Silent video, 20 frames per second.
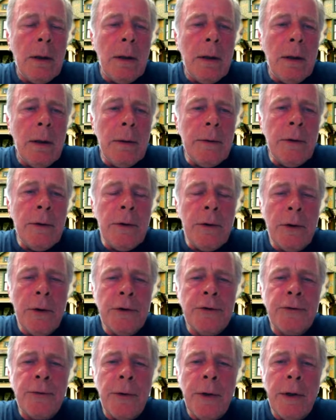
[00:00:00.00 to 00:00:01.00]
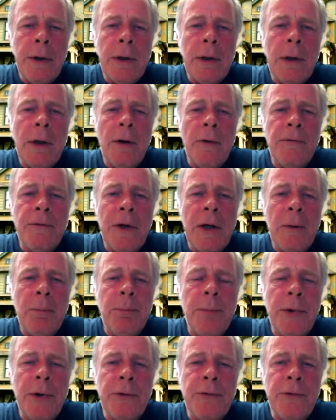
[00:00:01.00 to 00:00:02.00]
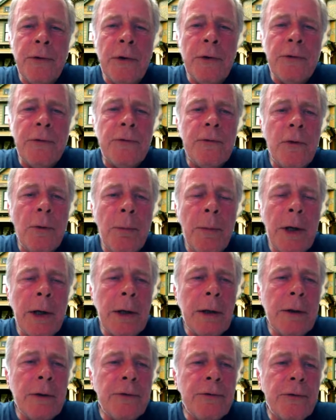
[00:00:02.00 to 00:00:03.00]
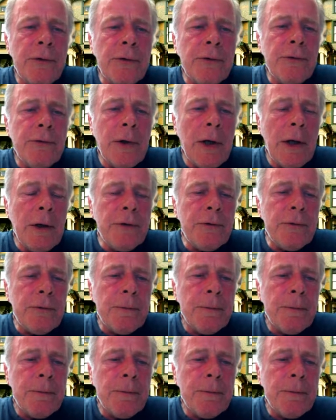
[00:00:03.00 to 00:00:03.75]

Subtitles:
the nurturing of that business to make it a success.